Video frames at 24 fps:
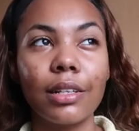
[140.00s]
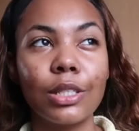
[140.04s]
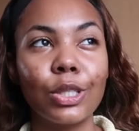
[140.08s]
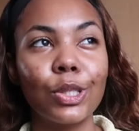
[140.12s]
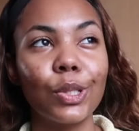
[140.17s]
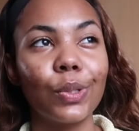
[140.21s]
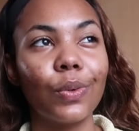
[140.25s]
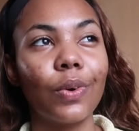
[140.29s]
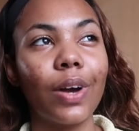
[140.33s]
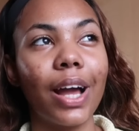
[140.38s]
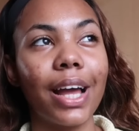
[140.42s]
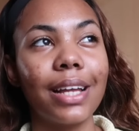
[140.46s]

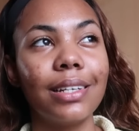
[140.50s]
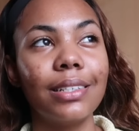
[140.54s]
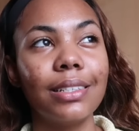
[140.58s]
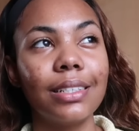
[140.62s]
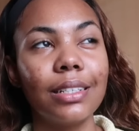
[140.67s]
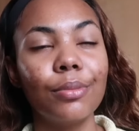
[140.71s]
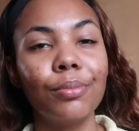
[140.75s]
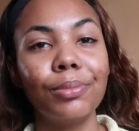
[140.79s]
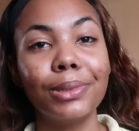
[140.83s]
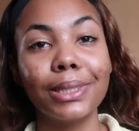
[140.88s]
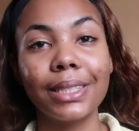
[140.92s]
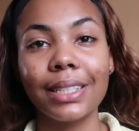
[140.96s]
So I
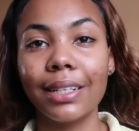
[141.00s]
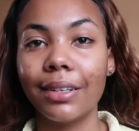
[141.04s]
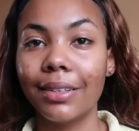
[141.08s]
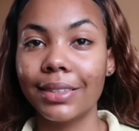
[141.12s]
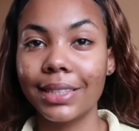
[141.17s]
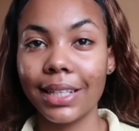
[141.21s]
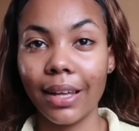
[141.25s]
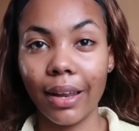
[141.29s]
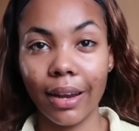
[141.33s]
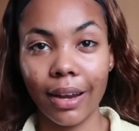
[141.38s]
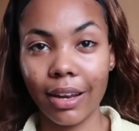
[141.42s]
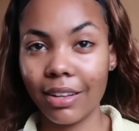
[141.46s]
didn't put
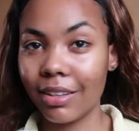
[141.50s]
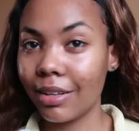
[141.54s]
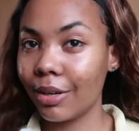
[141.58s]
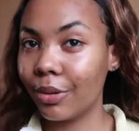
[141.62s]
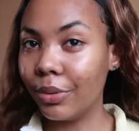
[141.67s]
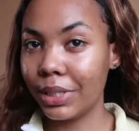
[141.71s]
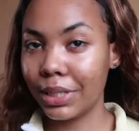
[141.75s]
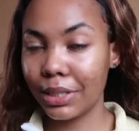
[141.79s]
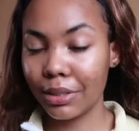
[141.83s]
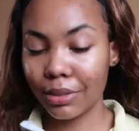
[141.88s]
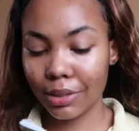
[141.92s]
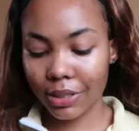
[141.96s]
out another
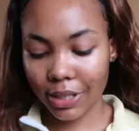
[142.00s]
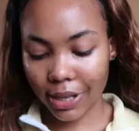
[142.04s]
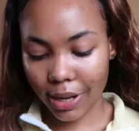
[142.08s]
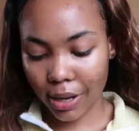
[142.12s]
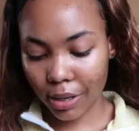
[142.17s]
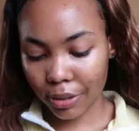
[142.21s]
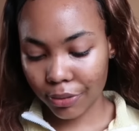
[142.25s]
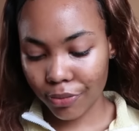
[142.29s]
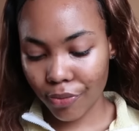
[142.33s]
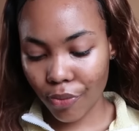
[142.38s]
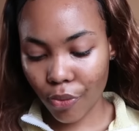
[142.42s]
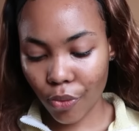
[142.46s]
question
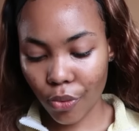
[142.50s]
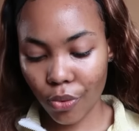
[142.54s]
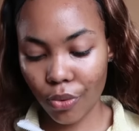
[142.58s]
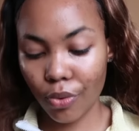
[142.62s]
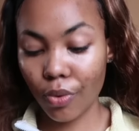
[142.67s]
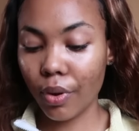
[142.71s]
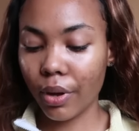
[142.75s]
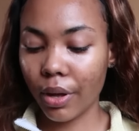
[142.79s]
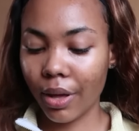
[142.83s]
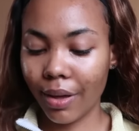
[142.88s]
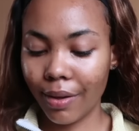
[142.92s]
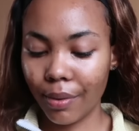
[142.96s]
tag
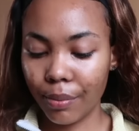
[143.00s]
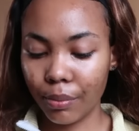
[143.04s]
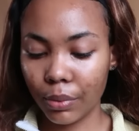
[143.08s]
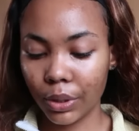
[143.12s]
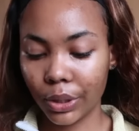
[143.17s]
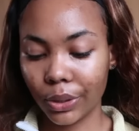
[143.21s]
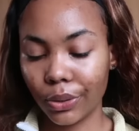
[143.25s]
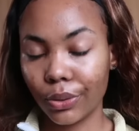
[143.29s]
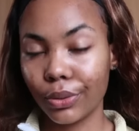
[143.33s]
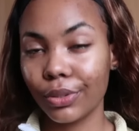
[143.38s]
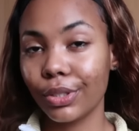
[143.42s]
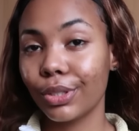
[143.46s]
for
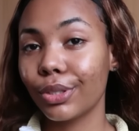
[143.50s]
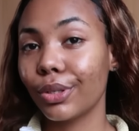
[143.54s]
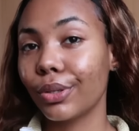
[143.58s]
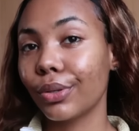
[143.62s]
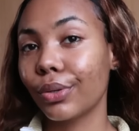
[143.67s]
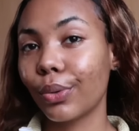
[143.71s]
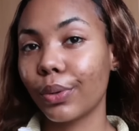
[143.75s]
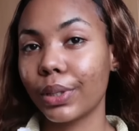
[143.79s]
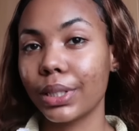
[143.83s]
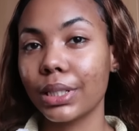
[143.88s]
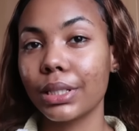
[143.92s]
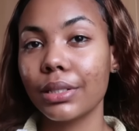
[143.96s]
girl
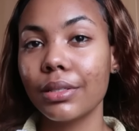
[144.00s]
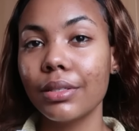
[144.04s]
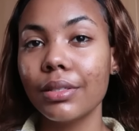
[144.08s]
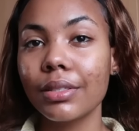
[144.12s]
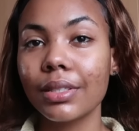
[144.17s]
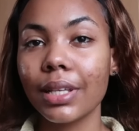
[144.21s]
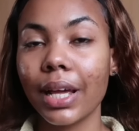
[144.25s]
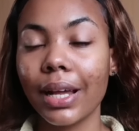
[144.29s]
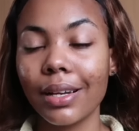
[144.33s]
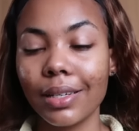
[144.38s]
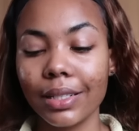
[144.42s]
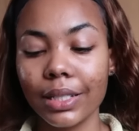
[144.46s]
talk
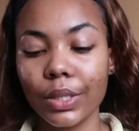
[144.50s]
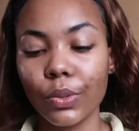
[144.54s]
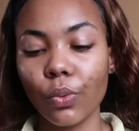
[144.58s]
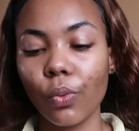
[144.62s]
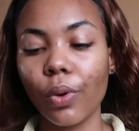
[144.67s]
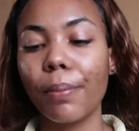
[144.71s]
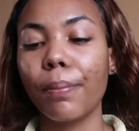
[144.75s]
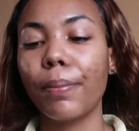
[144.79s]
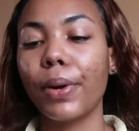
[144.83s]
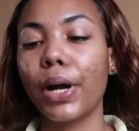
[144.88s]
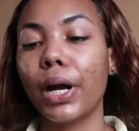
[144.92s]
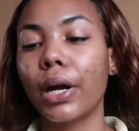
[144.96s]
questions. I just
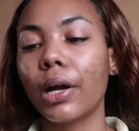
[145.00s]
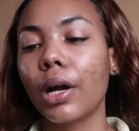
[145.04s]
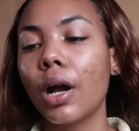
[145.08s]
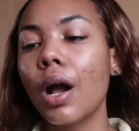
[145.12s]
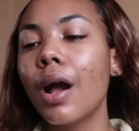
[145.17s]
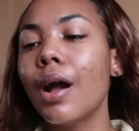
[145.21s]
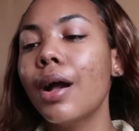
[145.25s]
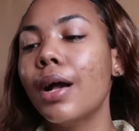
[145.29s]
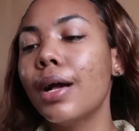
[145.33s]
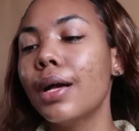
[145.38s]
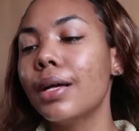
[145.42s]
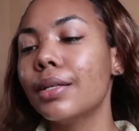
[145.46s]
went back
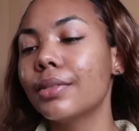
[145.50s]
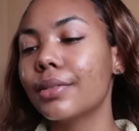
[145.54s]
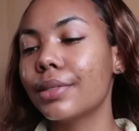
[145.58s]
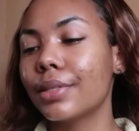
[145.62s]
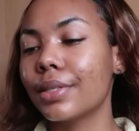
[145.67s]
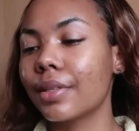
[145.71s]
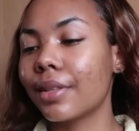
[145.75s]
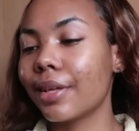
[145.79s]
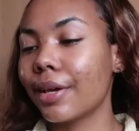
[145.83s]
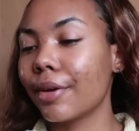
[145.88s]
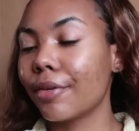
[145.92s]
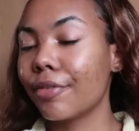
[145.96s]

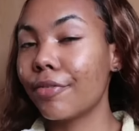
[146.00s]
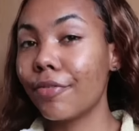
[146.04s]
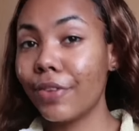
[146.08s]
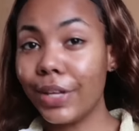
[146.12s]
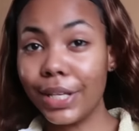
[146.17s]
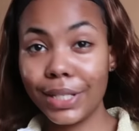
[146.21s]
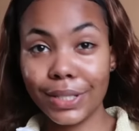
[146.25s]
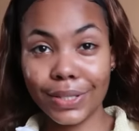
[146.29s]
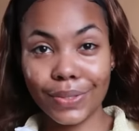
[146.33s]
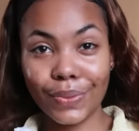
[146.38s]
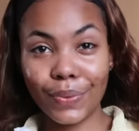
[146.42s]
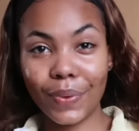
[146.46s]
to the
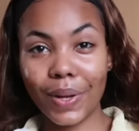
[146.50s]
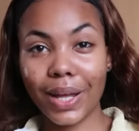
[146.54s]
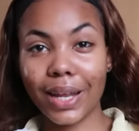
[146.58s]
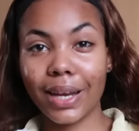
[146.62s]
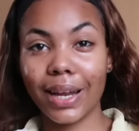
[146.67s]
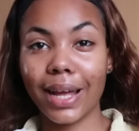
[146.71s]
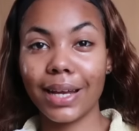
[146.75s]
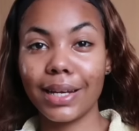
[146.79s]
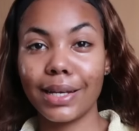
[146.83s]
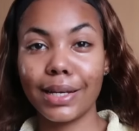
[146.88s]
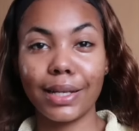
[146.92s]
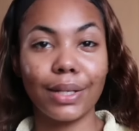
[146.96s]
first
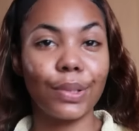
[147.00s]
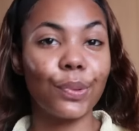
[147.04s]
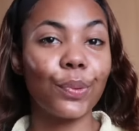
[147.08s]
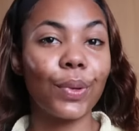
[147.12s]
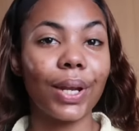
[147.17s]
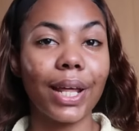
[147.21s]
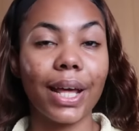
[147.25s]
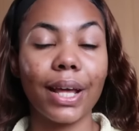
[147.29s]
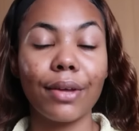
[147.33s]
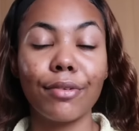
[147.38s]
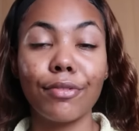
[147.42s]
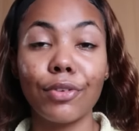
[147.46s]
one I did
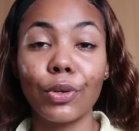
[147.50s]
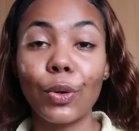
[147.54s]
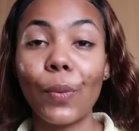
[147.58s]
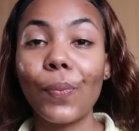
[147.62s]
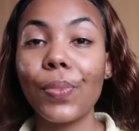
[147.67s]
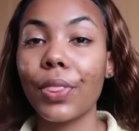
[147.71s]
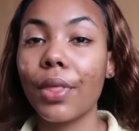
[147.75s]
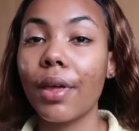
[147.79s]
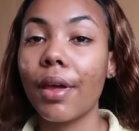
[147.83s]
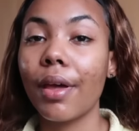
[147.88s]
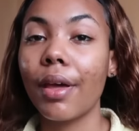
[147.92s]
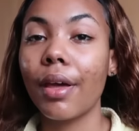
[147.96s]
when I
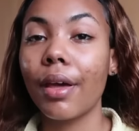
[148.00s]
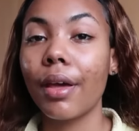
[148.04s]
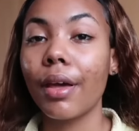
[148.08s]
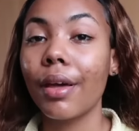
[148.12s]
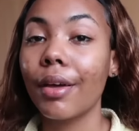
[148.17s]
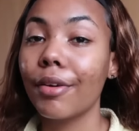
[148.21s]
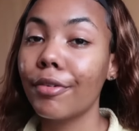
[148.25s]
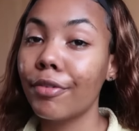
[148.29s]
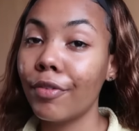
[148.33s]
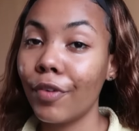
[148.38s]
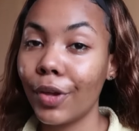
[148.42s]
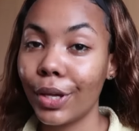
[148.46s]
filmed the
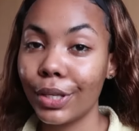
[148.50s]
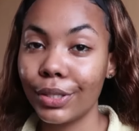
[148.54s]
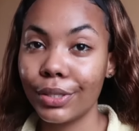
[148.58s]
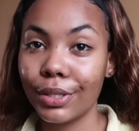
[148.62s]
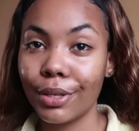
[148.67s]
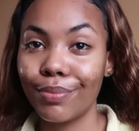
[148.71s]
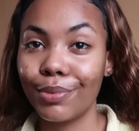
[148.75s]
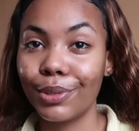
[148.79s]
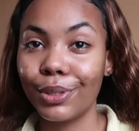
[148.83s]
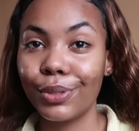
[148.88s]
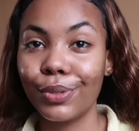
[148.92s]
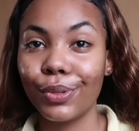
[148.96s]

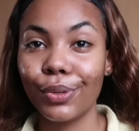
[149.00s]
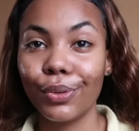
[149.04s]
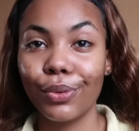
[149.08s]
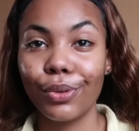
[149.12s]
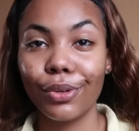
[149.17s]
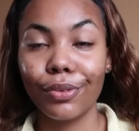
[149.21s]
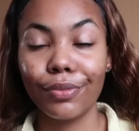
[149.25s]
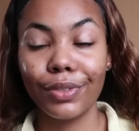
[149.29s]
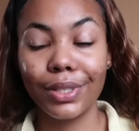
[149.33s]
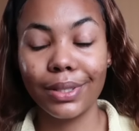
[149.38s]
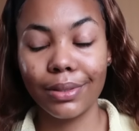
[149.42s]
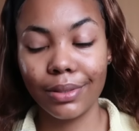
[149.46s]
first episode
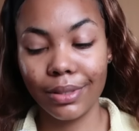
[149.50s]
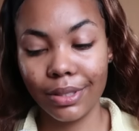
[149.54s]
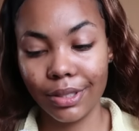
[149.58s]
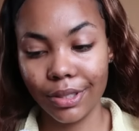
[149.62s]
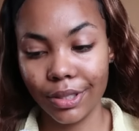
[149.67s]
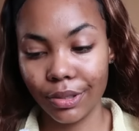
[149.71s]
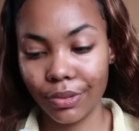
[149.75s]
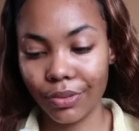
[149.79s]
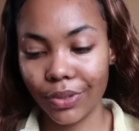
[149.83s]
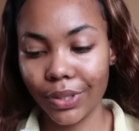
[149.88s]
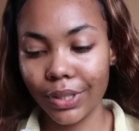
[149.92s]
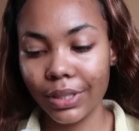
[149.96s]
of this
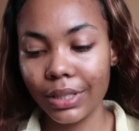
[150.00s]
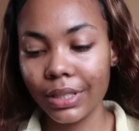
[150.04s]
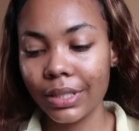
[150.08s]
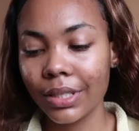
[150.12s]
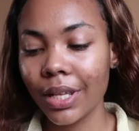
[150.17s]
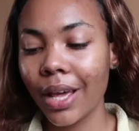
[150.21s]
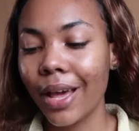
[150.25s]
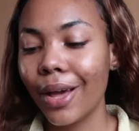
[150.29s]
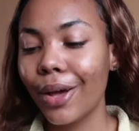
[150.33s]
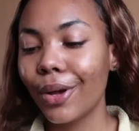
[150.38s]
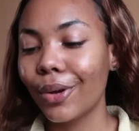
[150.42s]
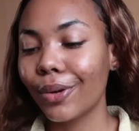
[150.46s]
series
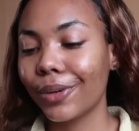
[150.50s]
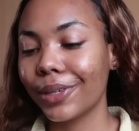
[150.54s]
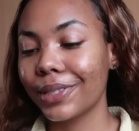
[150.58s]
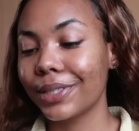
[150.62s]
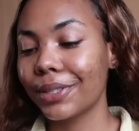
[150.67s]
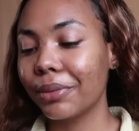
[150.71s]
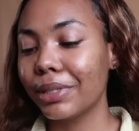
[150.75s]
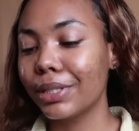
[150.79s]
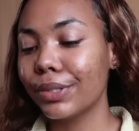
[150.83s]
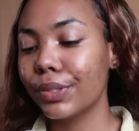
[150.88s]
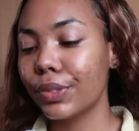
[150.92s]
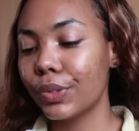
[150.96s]
because
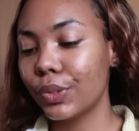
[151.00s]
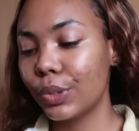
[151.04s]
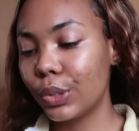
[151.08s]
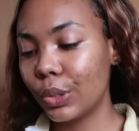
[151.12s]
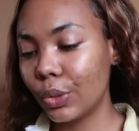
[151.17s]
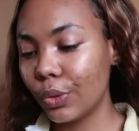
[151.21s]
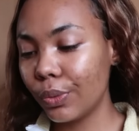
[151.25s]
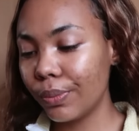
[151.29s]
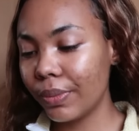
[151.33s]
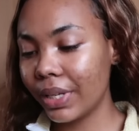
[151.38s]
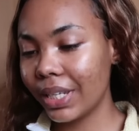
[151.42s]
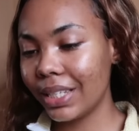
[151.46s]
there was
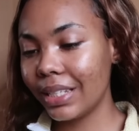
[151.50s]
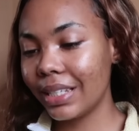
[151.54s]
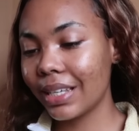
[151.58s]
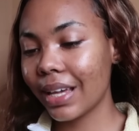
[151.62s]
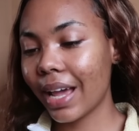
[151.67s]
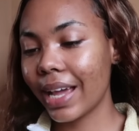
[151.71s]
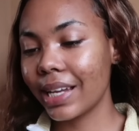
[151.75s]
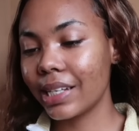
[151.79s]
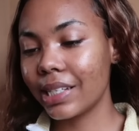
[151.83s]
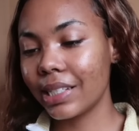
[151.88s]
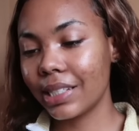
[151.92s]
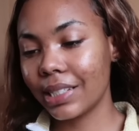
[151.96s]
so
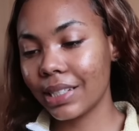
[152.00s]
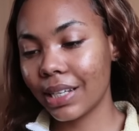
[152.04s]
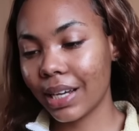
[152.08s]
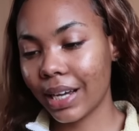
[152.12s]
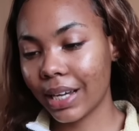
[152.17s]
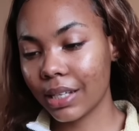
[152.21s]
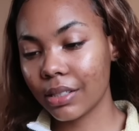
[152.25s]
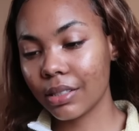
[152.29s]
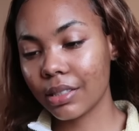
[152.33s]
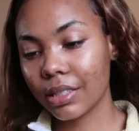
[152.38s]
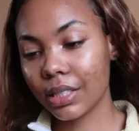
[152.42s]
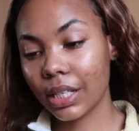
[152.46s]
many I didn't
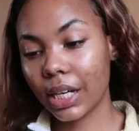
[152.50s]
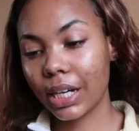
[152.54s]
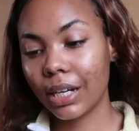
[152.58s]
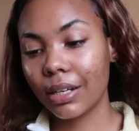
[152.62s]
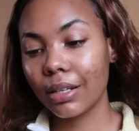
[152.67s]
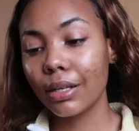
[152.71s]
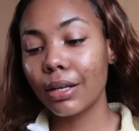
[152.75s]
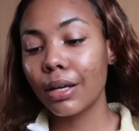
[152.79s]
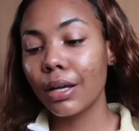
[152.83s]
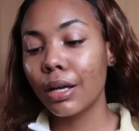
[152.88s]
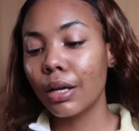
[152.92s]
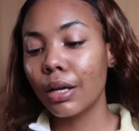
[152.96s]
answer.